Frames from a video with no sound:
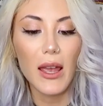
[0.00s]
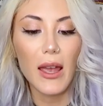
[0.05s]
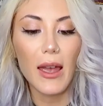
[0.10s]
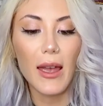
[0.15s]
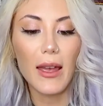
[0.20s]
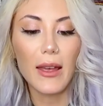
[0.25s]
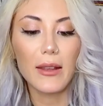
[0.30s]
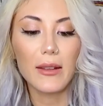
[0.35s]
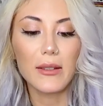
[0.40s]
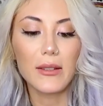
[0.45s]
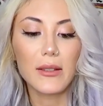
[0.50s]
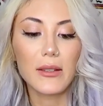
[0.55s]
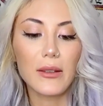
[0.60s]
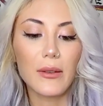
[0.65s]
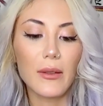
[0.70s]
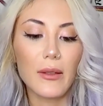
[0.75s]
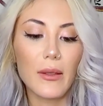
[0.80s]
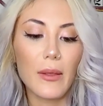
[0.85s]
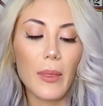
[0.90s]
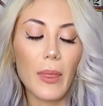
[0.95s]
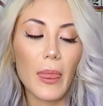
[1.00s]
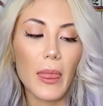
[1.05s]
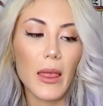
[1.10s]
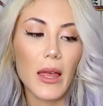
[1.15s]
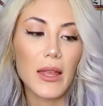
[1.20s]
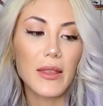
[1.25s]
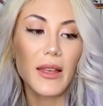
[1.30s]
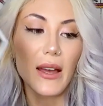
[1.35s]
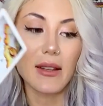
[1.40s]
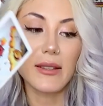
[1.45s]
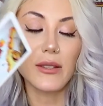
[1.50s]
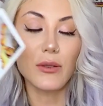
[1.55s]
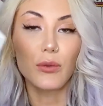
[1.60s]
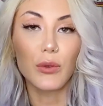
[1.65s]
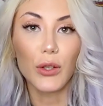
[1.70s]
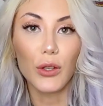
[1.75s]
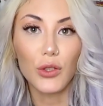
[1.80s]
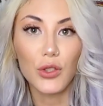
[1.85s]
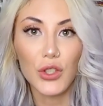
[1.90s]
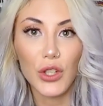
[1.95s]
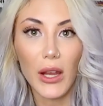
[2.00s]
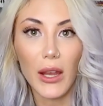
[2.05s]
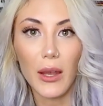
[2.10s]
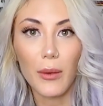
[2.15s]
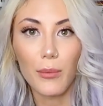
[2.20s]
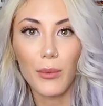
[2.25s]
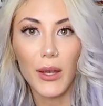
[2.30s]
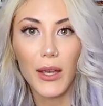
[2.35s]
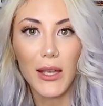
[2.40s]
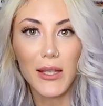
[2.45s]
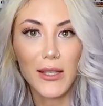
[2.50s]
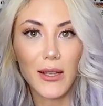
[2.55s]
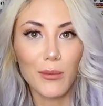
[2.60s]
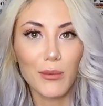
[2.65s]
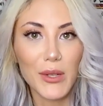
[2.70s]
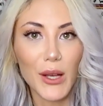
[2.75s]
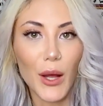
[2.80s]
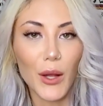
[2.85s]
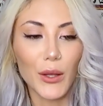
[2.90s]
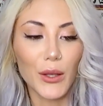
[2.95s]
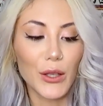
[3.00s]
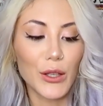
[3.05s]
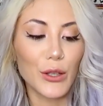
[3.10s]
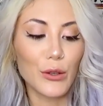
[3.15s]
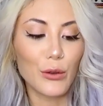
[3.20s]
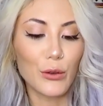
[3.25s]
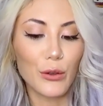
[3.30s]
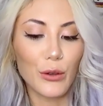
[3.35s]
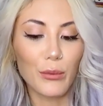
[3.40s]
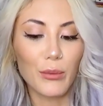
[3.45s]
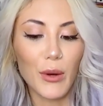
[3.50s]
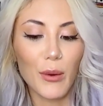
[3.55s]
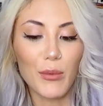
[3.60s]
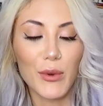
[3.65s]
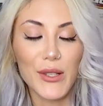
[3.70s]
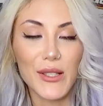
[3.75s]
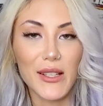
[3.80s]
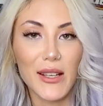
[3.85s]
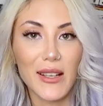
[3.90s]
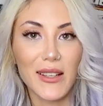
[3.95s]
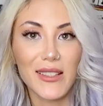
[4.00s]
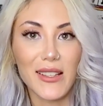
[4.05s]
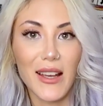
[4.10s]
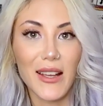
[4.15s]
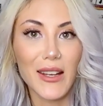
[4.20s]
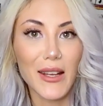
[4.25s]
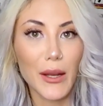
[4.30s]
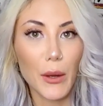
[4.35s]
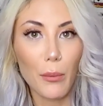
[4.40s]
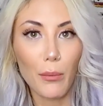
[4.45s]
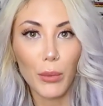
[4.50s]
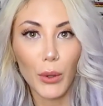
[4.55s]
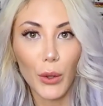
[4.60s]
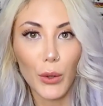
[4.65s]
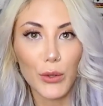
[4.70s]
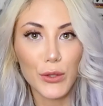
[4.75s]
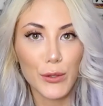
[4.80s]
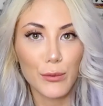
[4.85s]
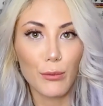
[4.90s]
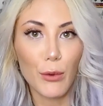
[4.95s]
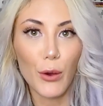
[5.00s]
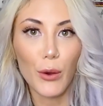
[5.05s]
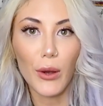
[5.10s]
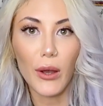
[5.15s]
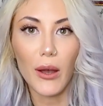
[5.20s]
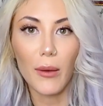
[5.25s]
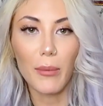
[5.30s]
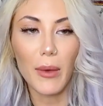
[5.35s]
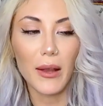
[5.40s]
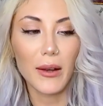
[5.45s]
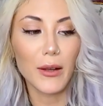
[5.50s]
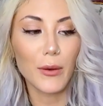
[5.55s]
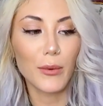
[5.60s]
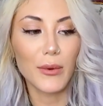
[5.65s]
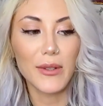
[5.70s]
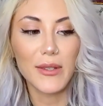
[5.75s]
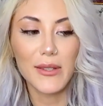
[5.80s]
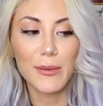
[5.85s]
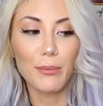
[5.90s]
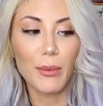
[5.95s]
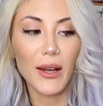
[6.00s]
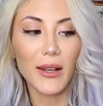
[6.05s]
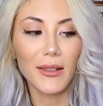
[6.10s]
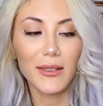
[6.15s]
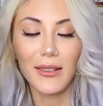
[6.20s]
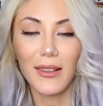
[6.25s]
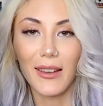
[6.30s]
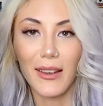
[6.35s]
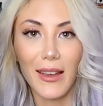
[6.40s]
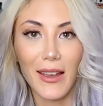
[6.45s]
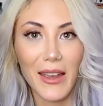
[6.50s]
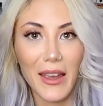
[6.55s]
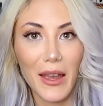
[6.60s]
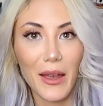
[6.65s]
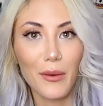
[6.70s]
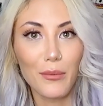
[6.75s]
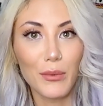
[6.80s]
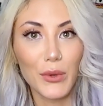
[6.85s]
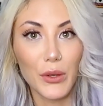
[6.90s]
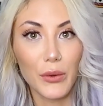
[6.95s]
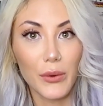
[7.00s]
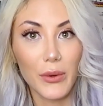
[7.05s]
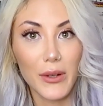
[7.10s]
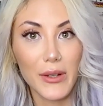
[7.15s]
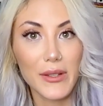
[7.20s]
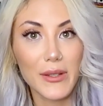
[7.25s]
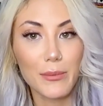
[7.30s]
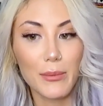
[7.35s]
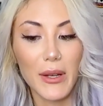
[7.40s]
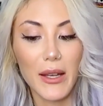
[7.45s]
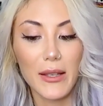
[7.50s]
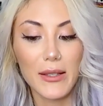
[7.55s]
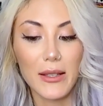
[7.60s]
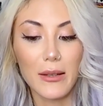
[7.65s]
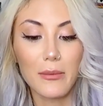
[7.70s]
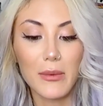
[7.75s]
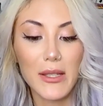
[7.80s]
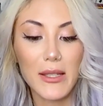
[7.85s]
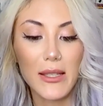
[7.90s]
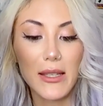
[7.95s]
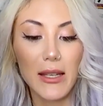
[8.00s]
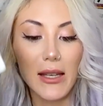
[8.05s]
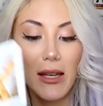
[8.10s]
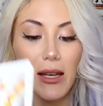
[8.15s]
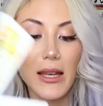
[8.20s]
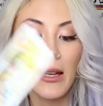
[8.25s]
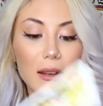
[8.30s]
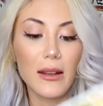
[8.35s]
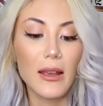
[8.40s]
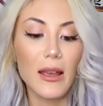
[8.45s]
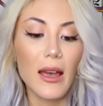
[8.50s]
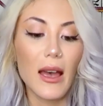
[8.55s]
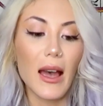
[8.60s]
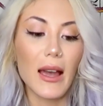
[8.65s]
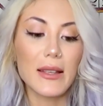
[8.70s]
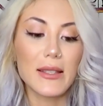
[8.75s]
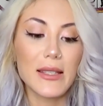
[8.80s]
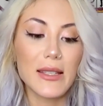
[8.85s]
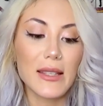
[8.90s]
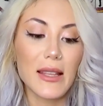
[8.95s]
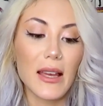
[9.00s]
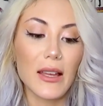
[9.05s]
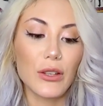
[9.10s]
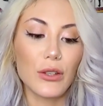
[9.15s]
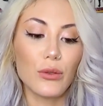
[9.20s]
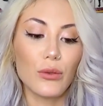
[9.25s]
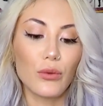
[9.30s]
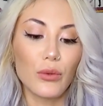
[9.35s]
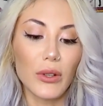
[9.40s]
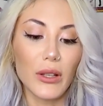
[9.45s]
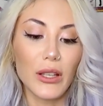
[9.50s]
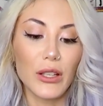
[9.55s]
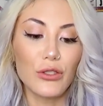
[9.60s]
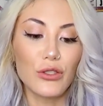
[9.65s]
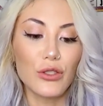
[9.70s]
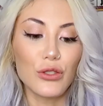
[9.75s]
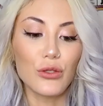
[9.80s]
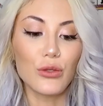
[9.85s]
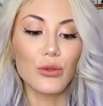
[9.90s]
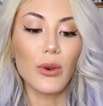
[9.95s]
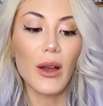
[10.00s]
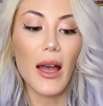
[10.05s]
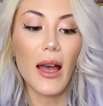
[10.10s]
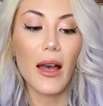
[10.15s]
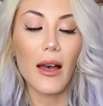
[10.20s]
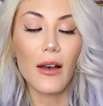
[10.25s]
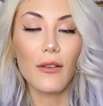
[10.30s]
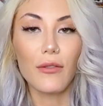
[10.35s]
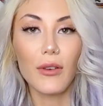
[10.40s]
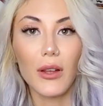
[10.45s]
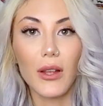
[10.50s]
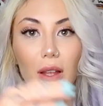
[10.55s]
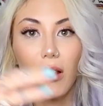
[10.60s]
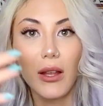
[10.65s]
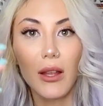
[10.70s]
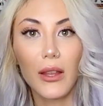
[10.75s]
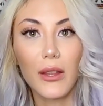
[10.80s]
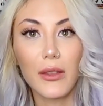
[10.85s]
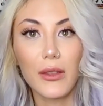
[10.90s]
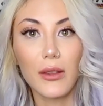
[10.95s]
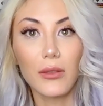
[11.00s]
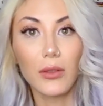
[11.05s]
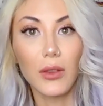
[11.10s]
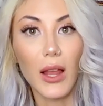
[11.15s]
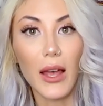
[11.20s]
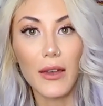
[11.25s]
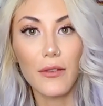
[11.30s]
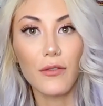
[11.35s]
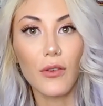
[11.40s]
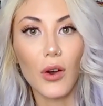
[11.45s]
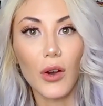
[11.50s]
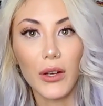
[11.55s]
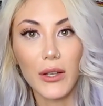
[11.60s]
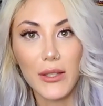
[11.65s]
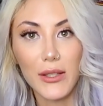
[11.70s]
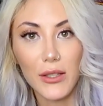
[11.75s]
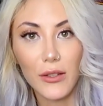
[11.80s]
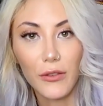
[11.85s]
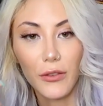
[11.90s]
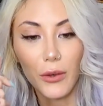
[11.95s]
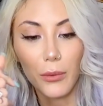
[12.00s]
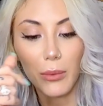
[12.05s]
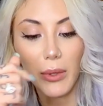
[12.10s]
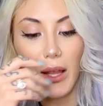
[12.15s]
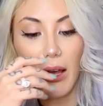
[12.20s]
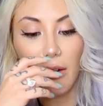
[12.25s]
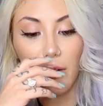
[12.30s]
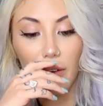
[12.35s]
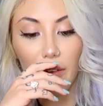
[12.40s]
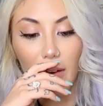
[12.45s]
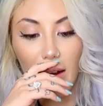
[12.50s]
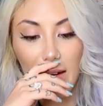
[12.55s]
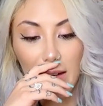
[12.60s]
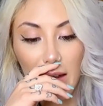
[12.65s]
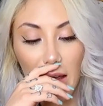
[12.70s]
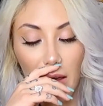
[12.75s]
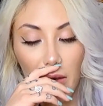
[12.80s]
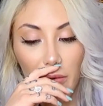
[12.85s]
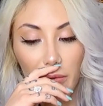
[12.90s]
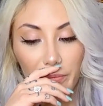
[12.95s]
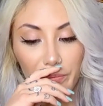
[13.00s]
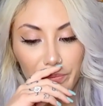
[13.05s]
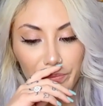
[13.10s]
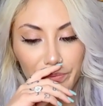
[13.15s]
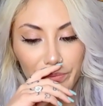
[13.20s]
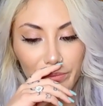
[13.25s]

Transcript: And that's a real shame because I'm telling you, group number six, I didn't blow smoke up anyone's butt like I am yours because I'm seeing it. I see that you really do have life on a silver platter right now.